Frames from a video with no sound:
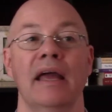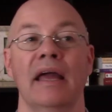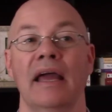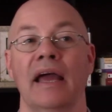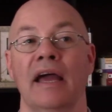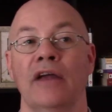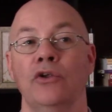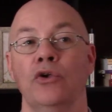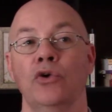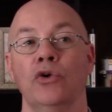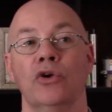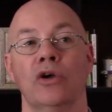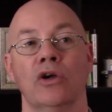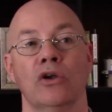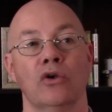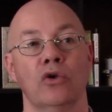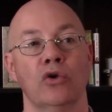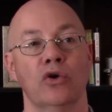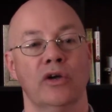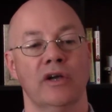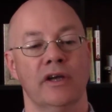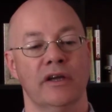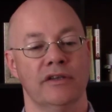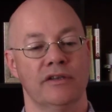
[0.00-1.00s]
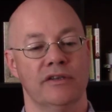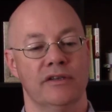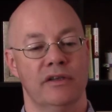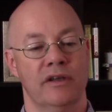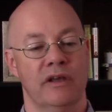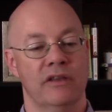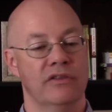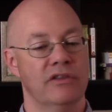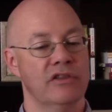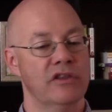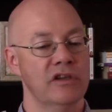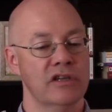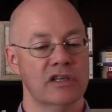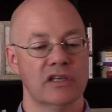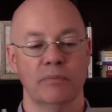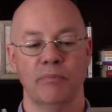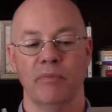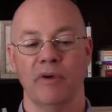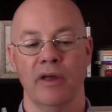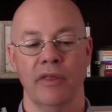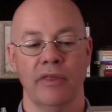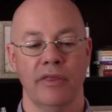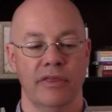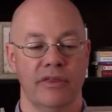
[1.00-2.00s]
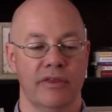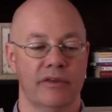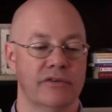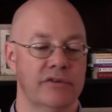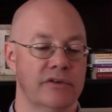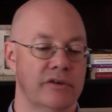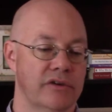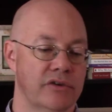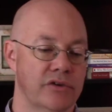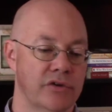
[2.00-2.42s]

and you can look at this month